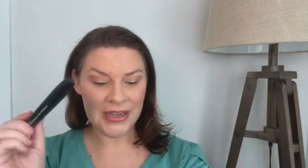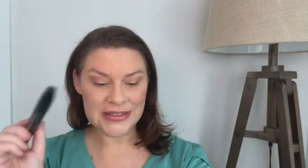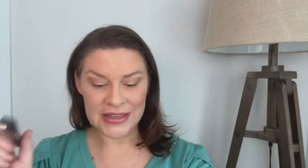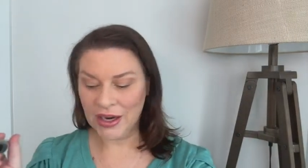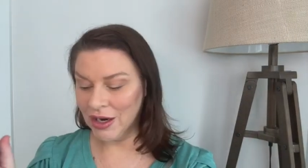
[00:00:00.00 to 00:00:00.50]

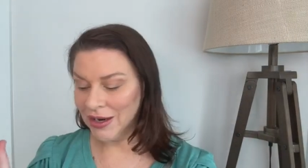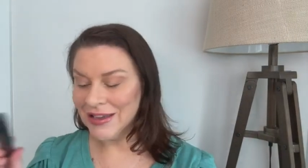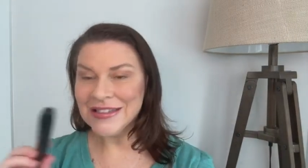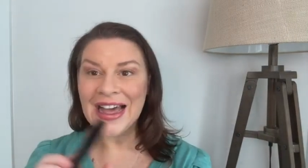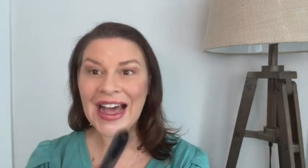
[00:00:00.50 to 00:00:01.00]

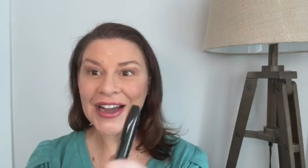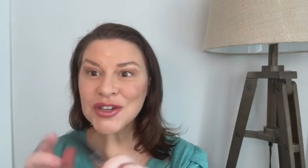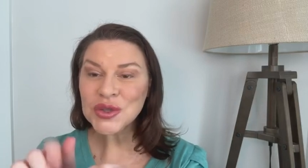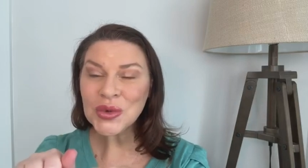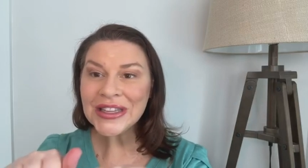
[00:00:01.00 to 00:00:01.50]
mascara is
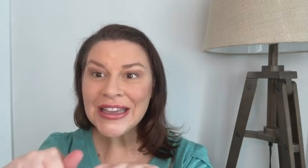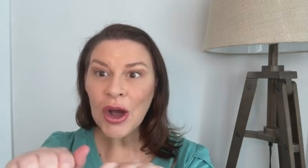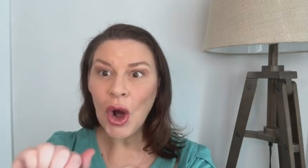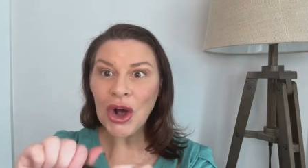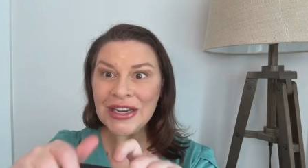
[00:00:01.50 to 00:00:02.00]

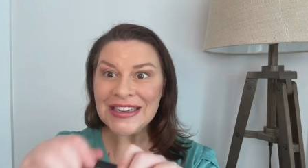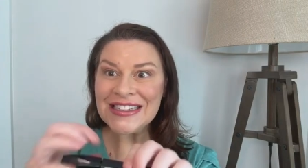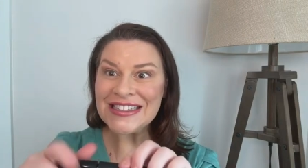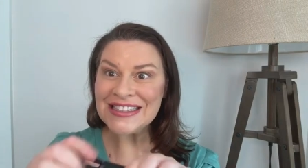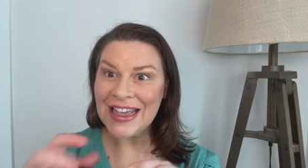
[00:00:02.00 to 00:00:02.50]
actually
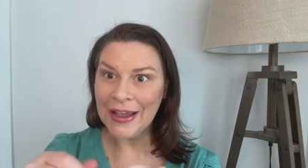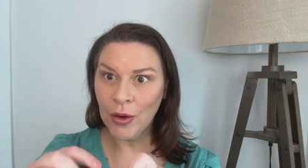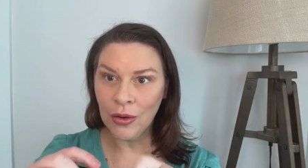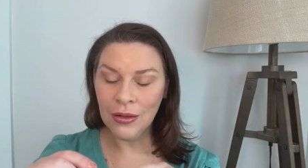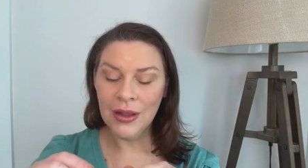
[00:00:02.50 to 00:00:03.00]
on
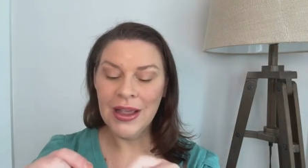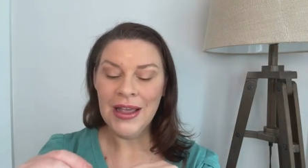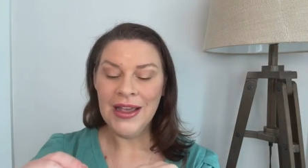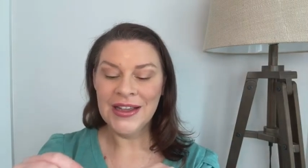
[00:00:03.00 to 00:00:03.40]
sale